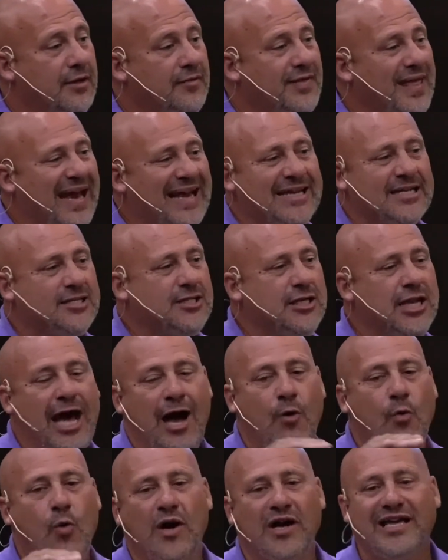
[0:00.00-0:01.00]
That is
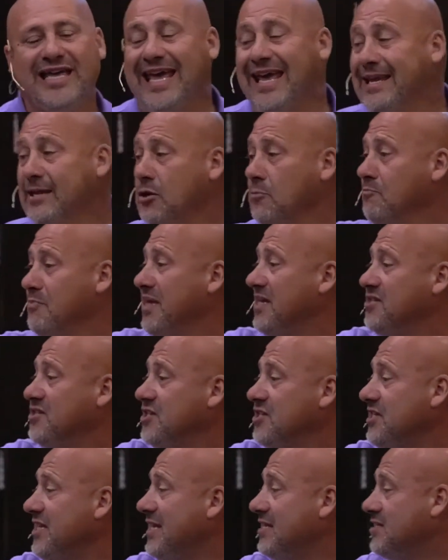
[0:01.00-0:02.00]
not what kingdom
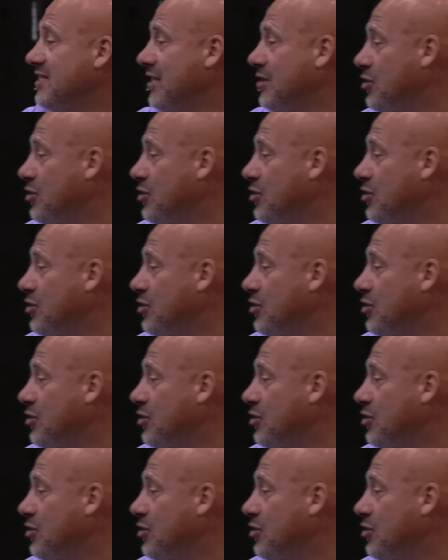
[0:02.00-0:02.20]
business is, that